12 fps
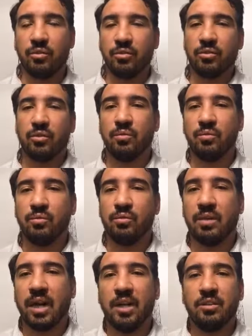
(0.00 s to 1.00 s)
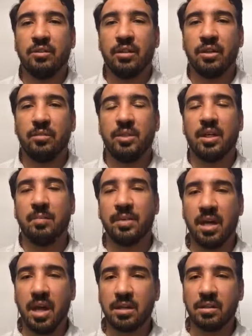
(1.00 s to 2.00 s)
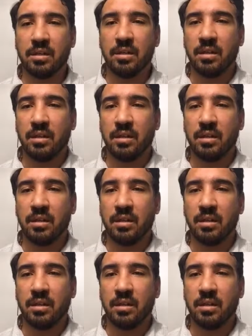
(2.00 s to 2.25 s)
school? How did you learn to become a doctor?